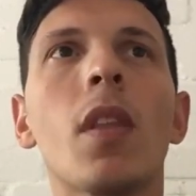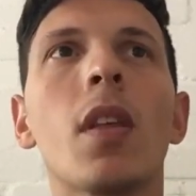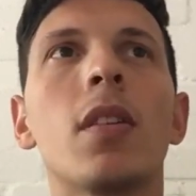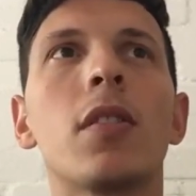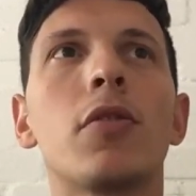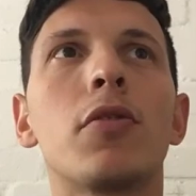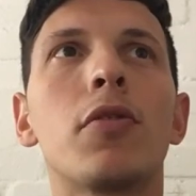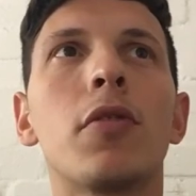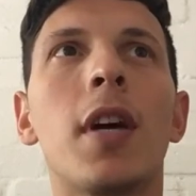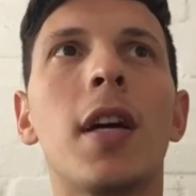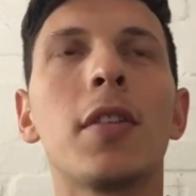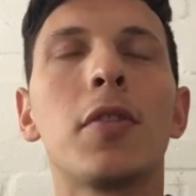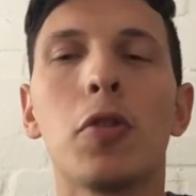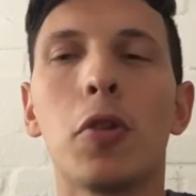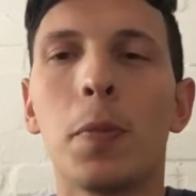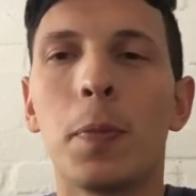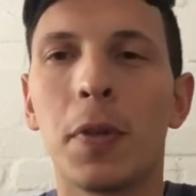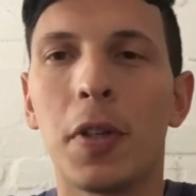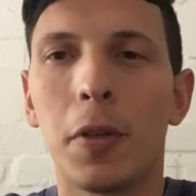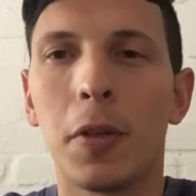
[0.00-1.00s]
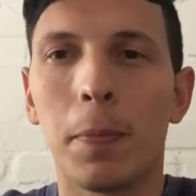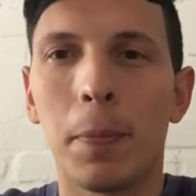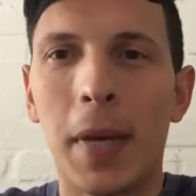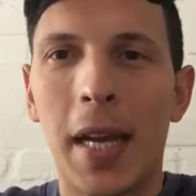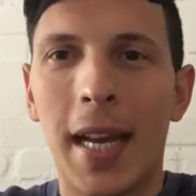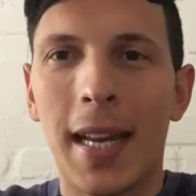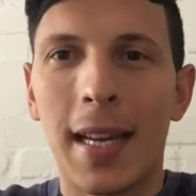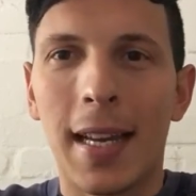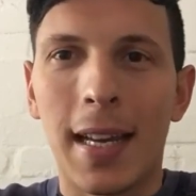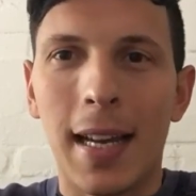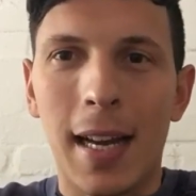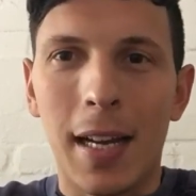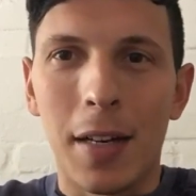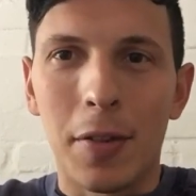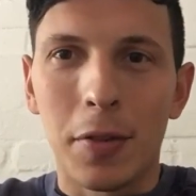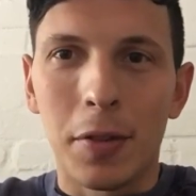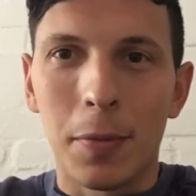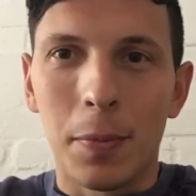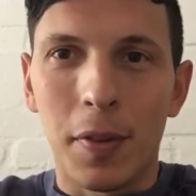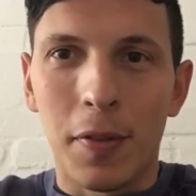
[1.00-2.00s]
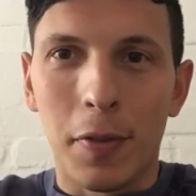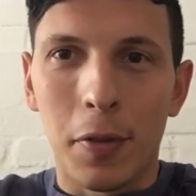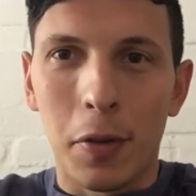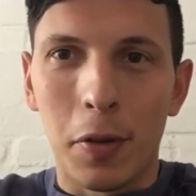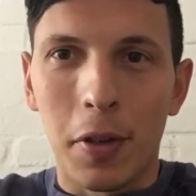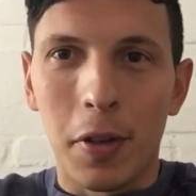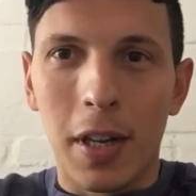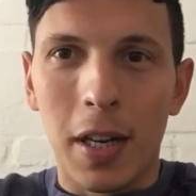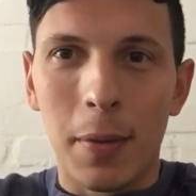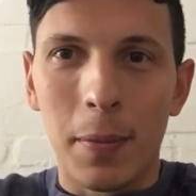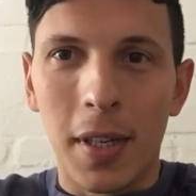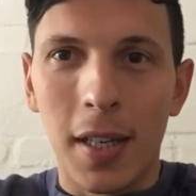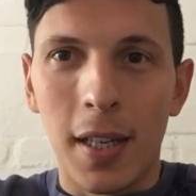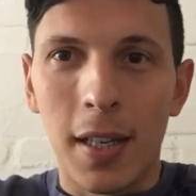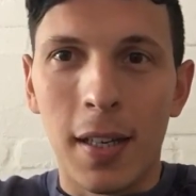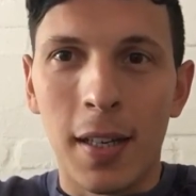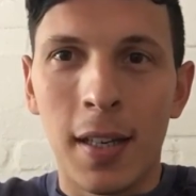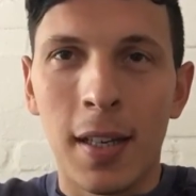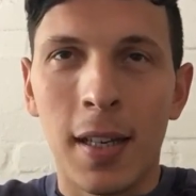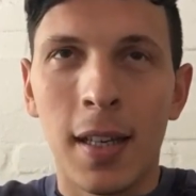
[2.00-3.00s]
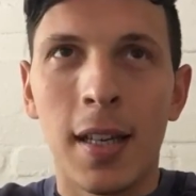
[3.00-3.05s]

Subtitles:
try to open your bank account before you come here.